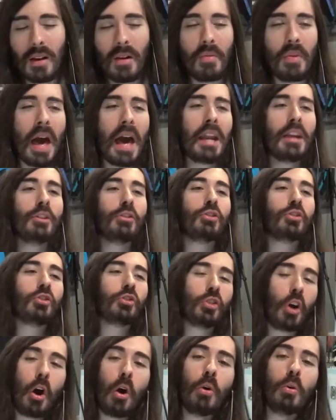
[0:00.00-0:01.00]
That is
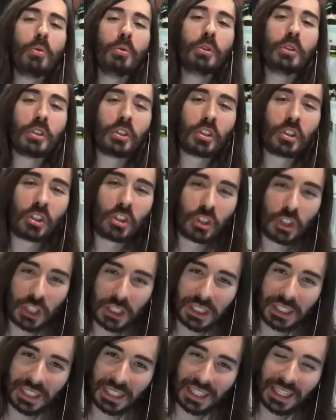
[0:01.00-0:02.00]
so
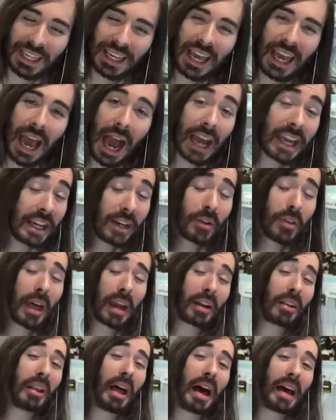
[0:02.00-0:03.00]
silly. I hear that a
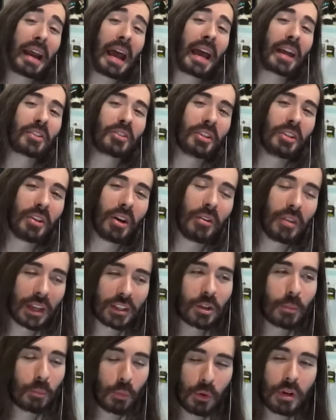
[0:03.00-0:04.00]
lot, actually, though. That's
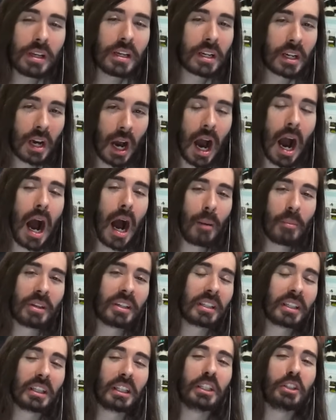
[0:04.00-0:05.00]
a pretty common
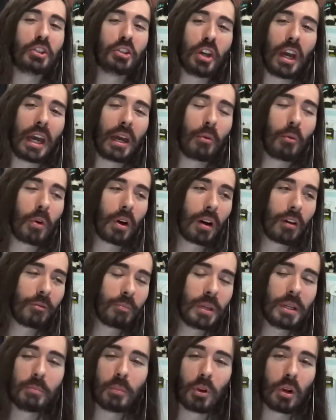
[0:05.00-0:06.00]
cliche where if
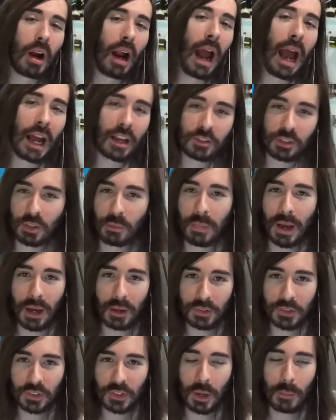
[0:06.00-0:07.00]
people are asked about
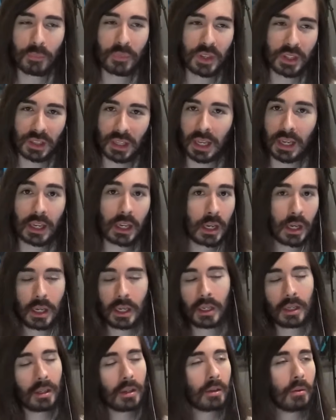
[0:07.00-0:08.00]
something like,
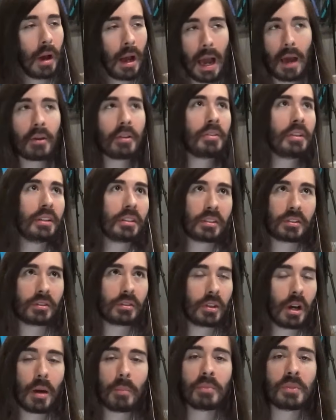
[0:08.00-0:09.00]
how did this
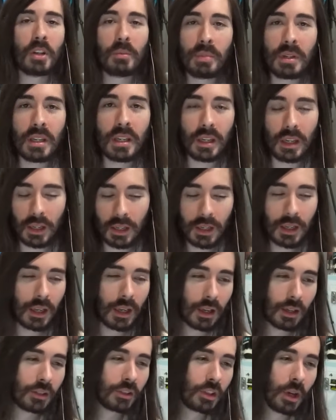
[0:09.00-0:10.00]
come to be?
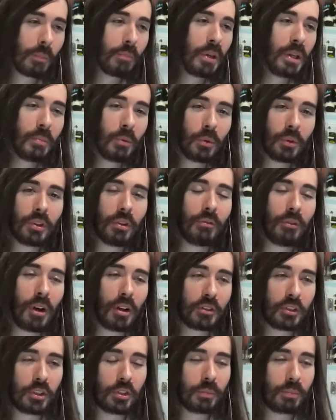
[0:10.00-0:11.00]
Some people will default
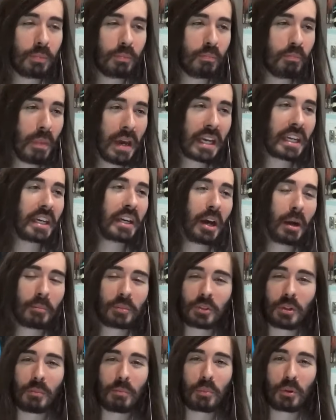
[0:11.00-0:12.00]
to just making up
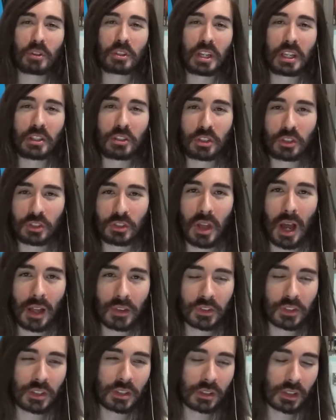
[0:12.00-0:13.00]
some pretentious
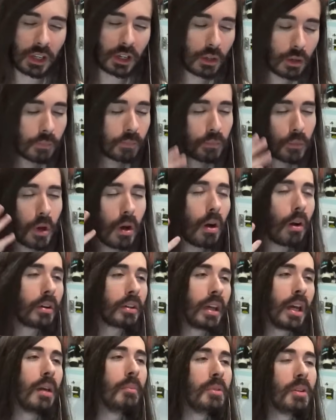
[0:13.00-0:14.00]
nonsense like, oh, it
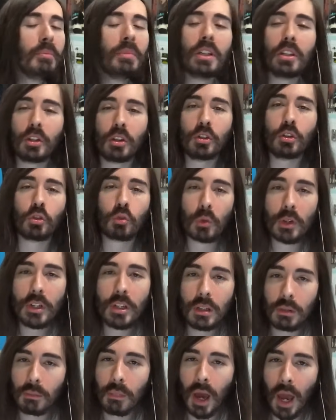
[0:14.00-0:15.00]
came to me in a
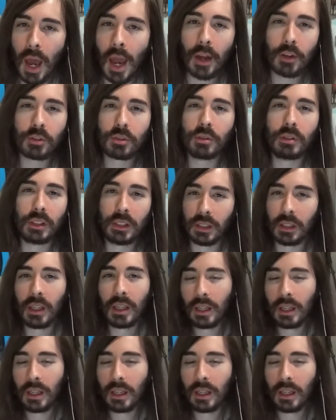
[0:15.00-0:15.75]
dream, actually.